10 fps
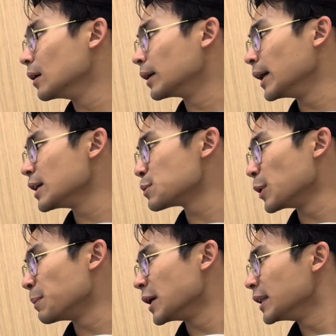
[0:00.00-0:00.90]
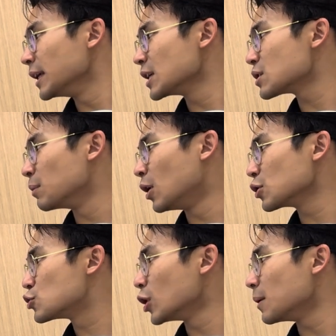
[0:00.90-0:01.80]
Okay, spray painting,
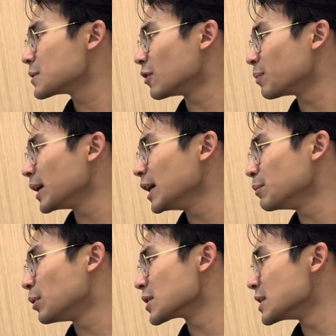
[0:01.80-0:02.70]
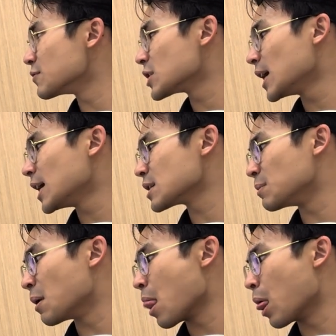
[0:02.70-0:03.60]
small drops of paint, positive charge,
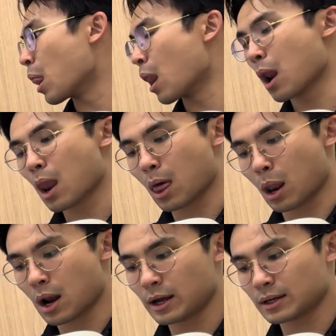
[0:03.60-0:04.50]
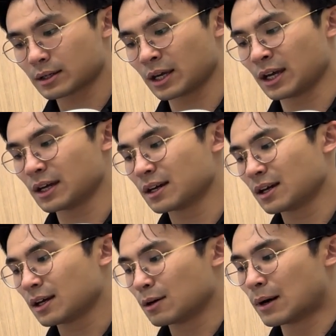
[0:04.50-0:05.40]
blah, blah, blah, blah, blah. Okay,
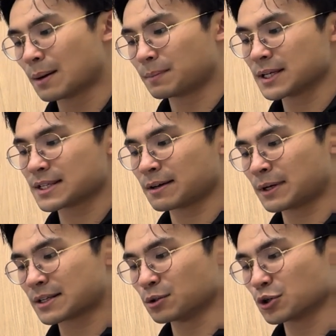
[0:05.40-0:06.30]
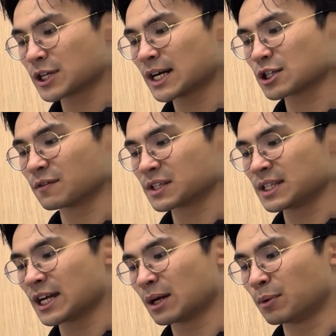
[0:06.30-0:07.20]
what happens when there's no charge?
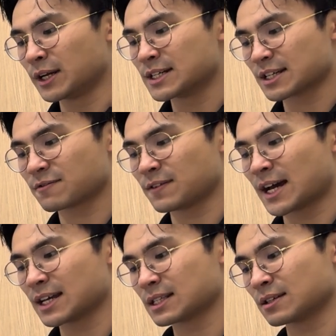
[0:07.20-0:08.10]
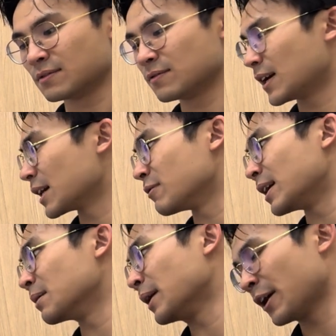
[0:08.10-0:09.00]
Obviously, everybody just flies in fucking
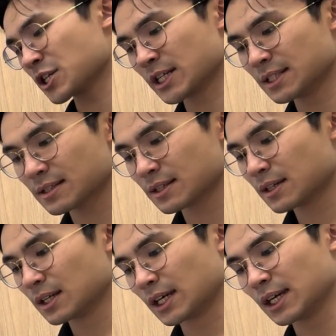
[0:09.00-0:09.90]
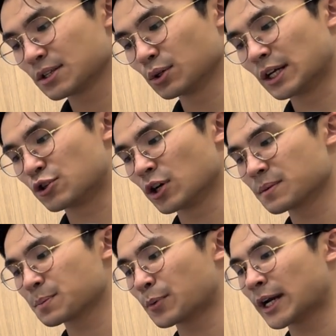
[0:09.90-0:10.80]
random directions. Okay, so the
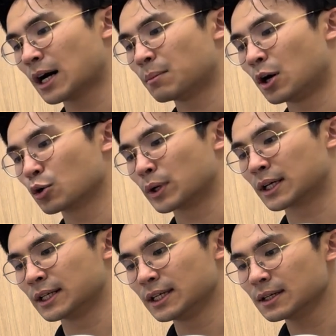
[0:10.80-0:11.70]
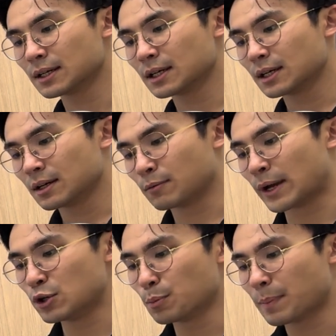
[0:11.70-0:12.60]
drops spread out more quickly.
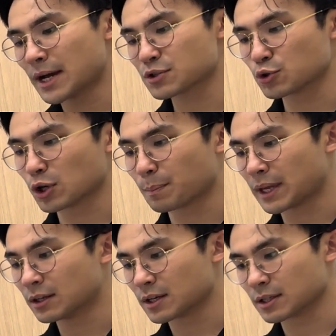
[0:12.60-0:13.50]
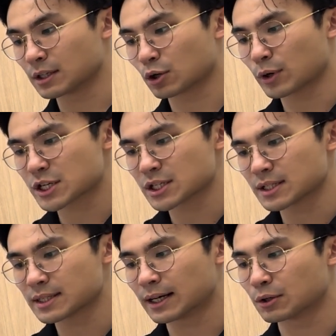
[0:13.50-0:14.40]
When you pass through your paint nozzle, the
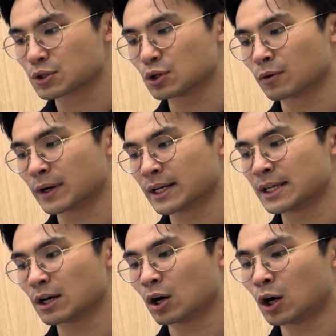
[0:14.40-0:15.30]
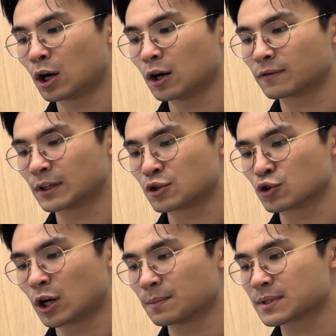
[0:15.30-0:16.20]
question tells you already all of the
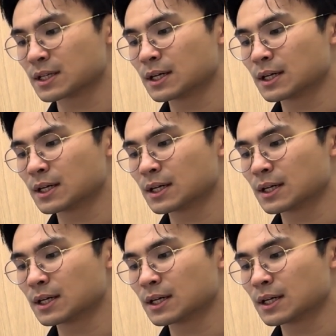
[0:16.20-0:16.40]
drops